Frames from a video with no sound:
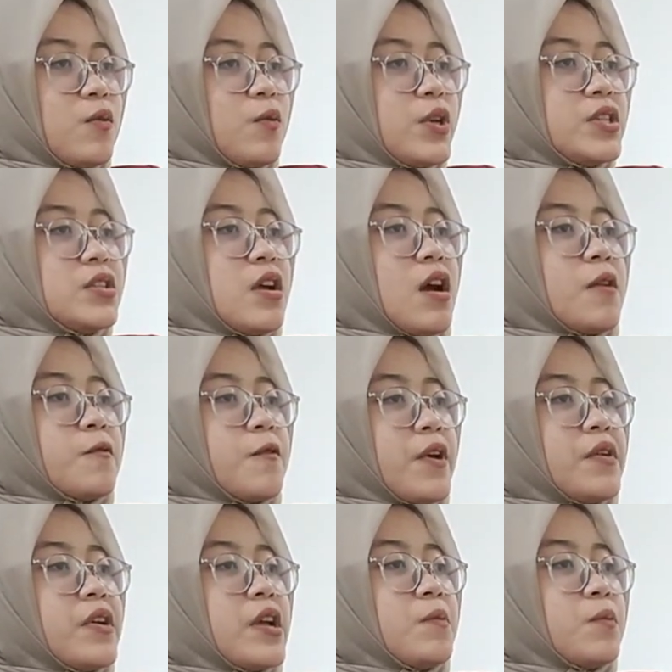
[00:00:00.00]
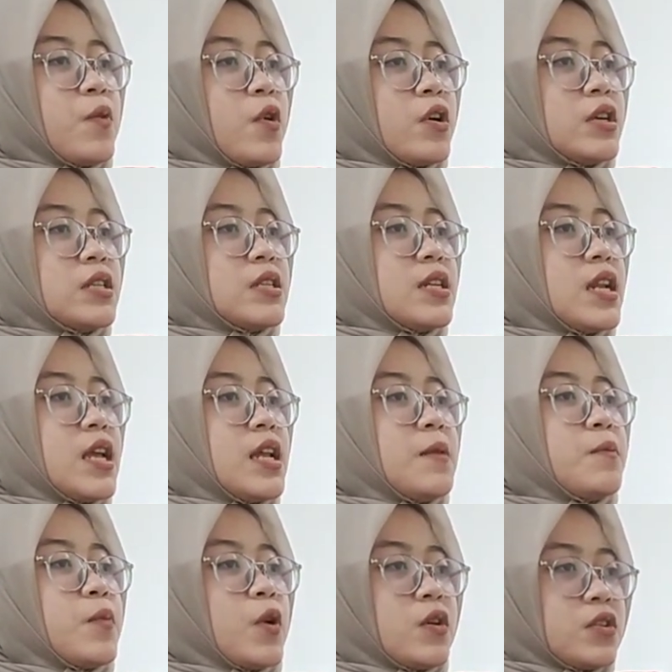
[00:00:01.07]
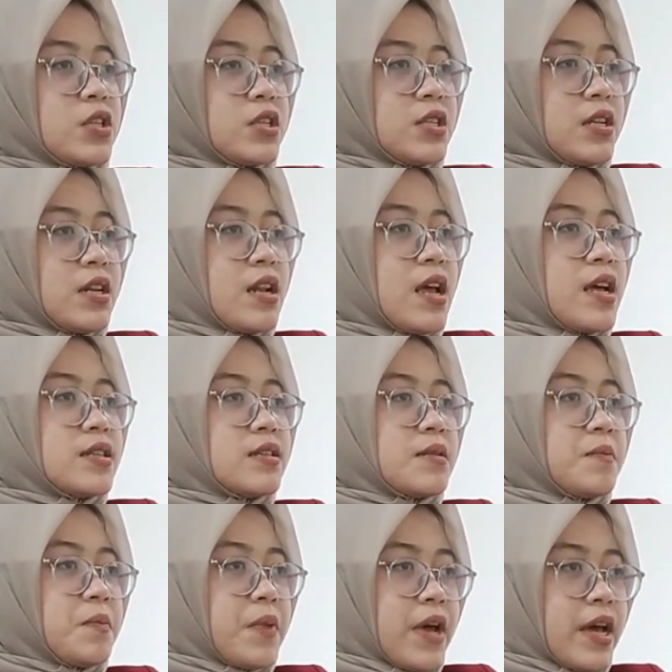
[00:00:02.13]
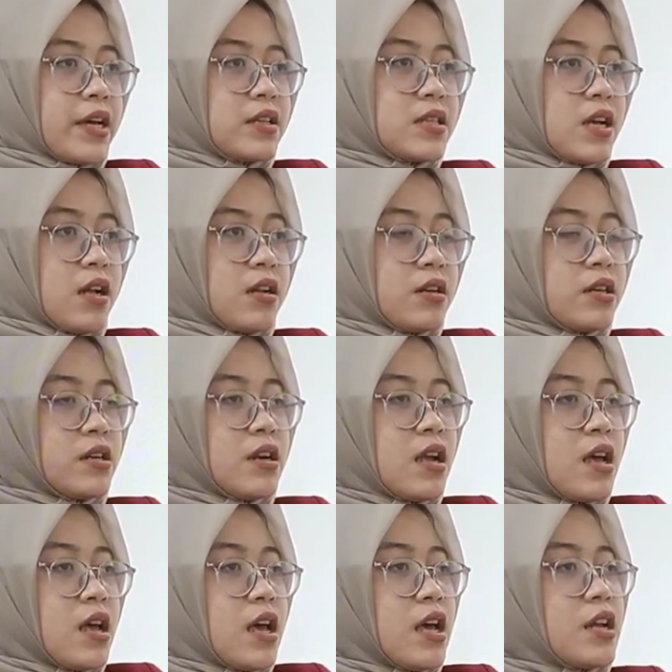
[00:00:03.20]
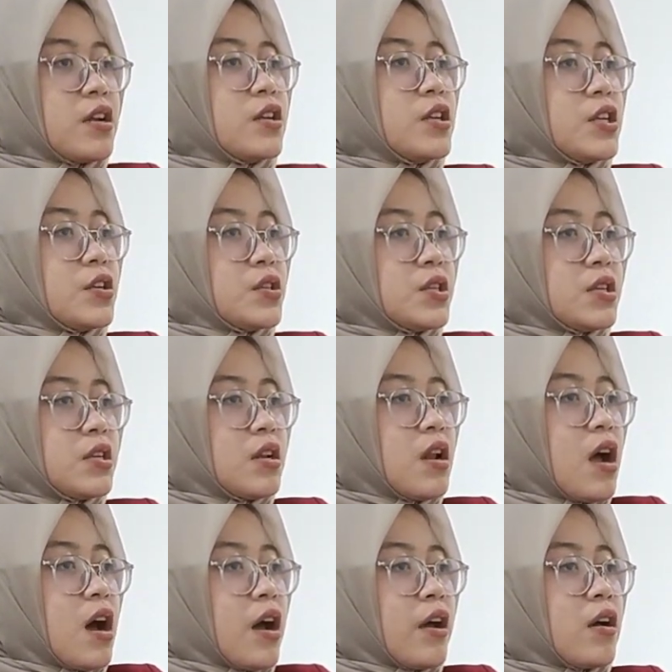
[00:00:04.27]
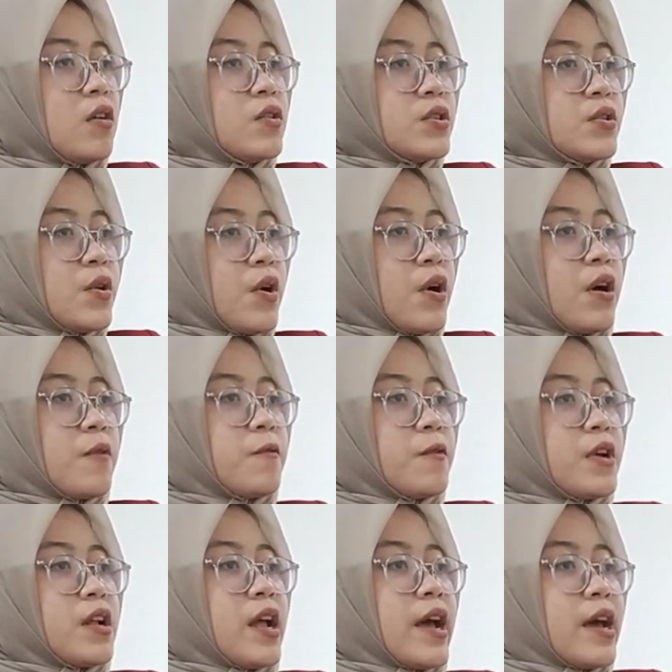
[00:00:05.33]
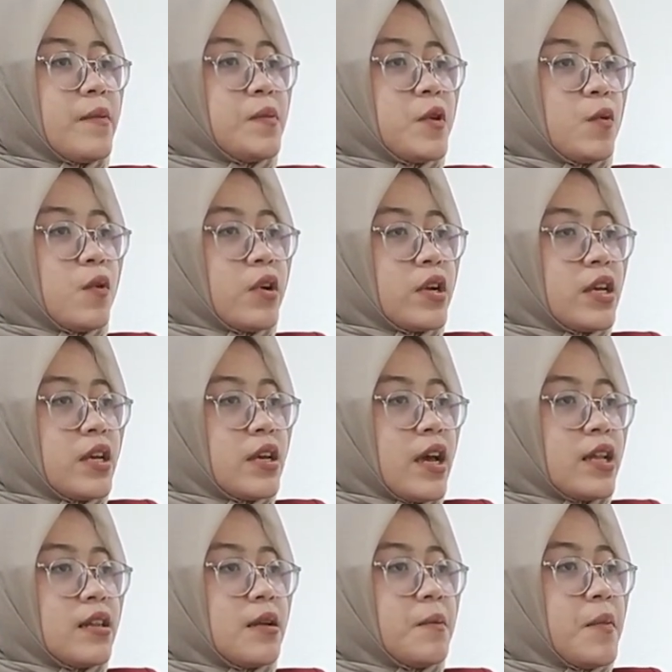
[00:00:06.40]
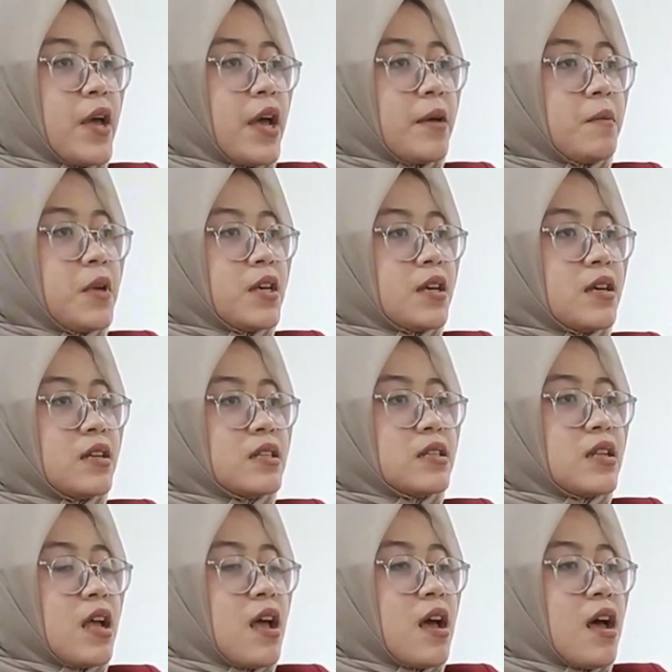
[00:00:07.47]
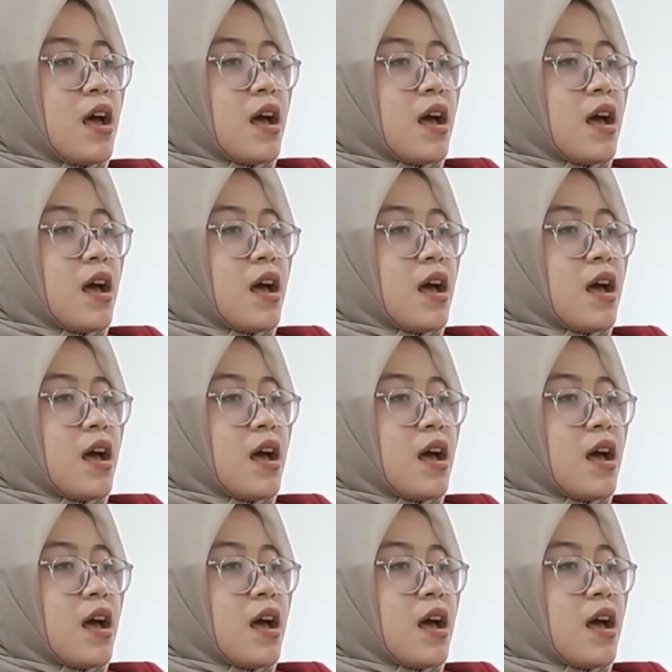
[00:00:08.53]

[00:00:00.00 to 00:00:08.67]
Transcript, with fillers: which are very important in position as a bank teller in addition, I also feel happy working at a bank because